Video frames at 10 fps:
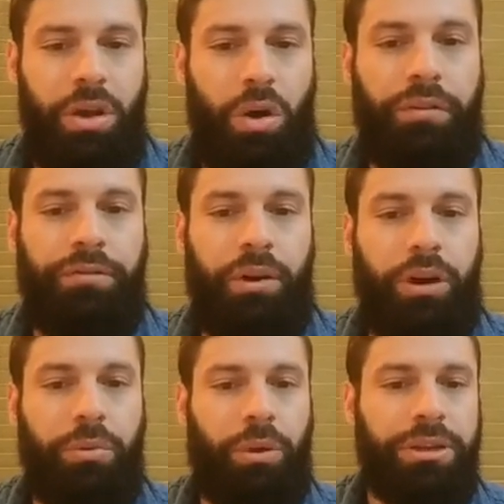or
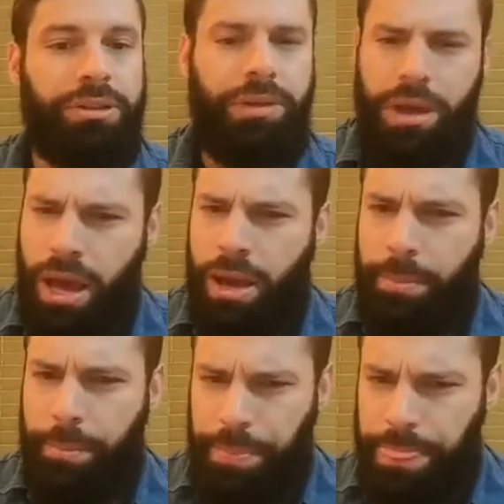foreign ones?
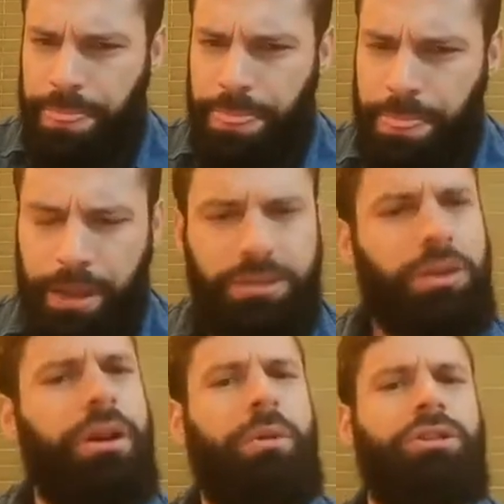That's a
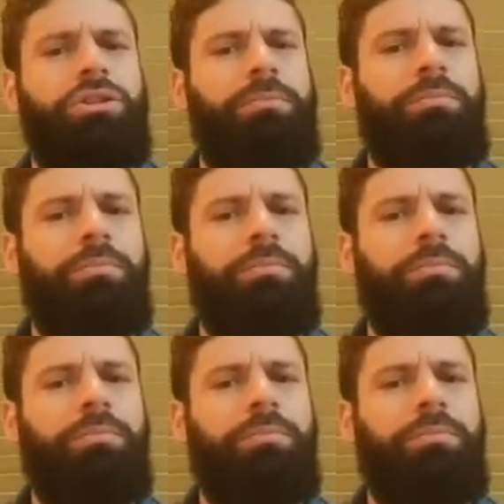great question.